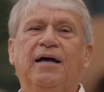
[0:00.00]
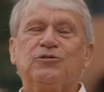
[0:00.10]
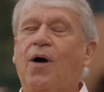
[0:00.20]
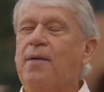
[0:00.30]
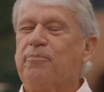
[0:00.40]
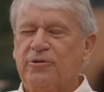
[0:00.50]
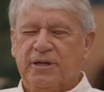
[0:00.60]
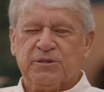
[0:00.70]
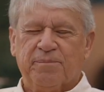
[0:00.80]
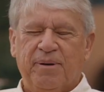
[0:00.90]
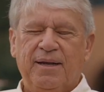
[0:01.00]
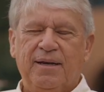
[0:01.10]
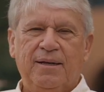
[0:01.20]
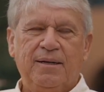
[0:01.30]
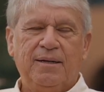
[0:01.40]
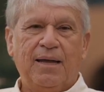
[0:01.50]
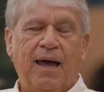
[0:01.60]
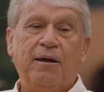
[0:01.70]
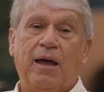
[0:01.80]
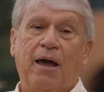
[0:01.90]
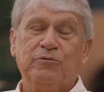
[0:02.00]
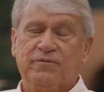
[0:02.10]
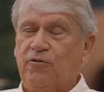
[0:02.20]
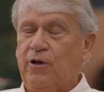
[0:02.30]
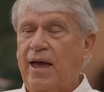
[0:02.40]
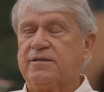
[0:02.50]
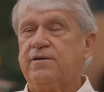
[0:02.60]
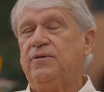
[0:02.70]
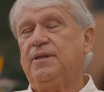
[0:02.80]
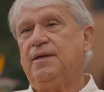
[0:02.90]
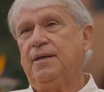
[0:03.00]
So I participated I was very active in the